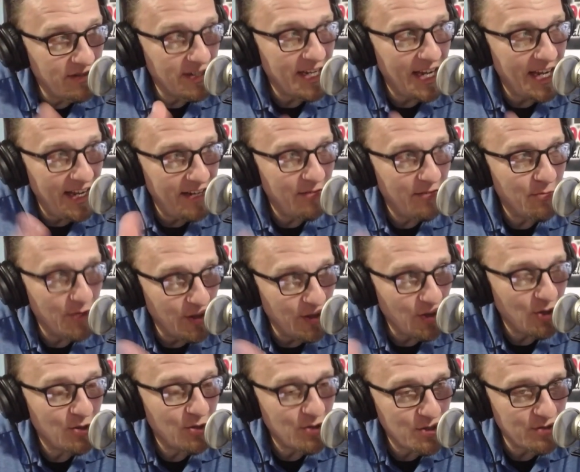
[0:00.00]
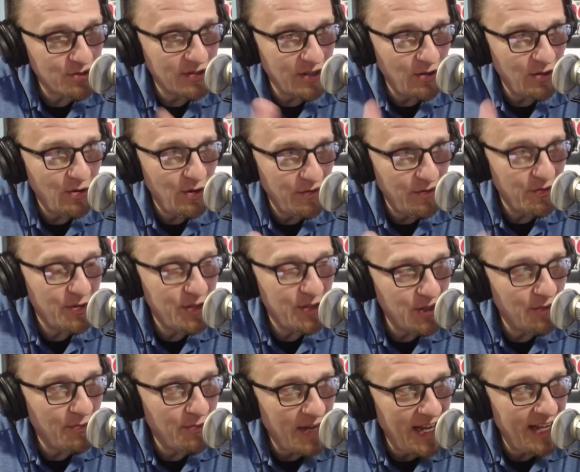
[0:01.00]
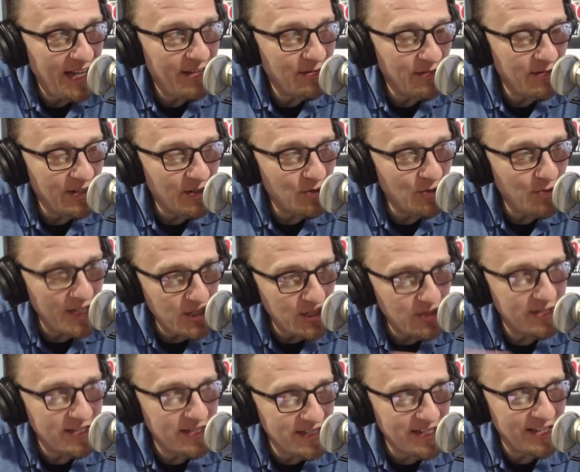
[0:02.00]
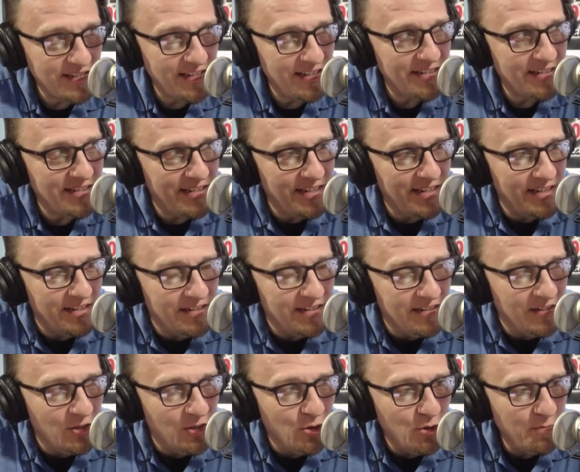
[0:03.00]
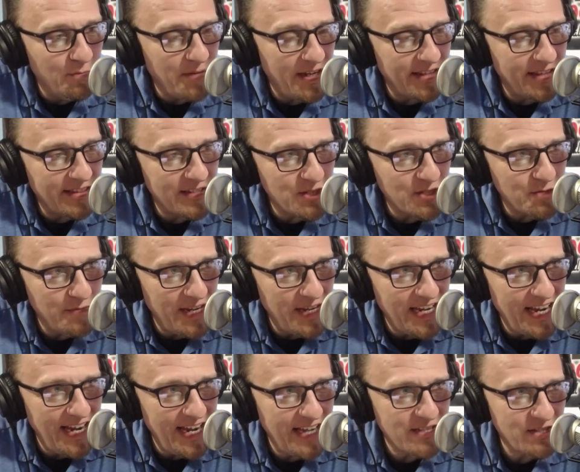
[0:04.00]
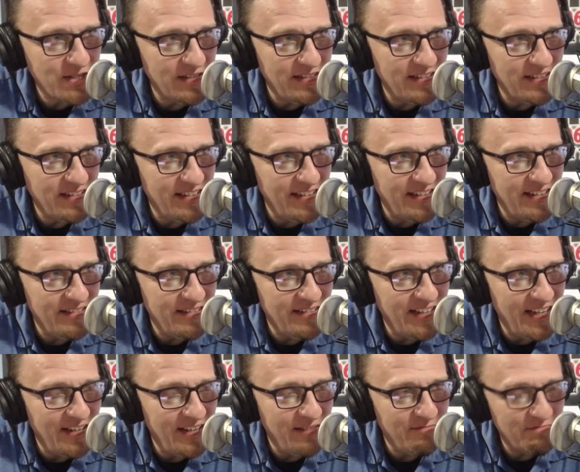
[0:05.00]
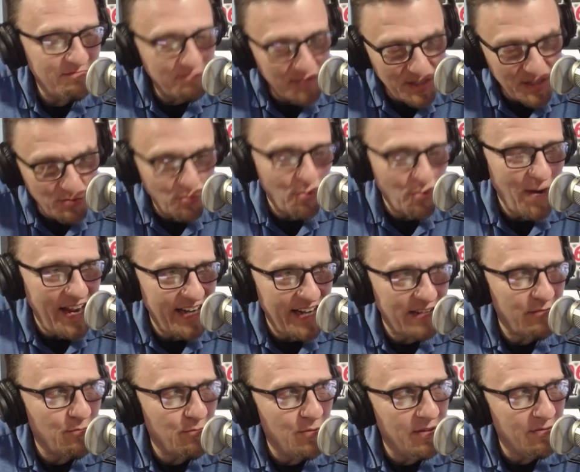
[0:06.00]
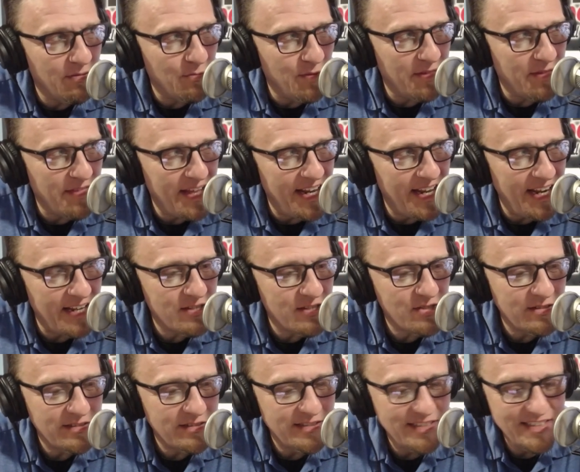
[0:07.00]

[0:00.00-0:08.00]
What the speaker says: kind of rehearse or go over in your mind the questions that a group like this may ask and be ready with that answer?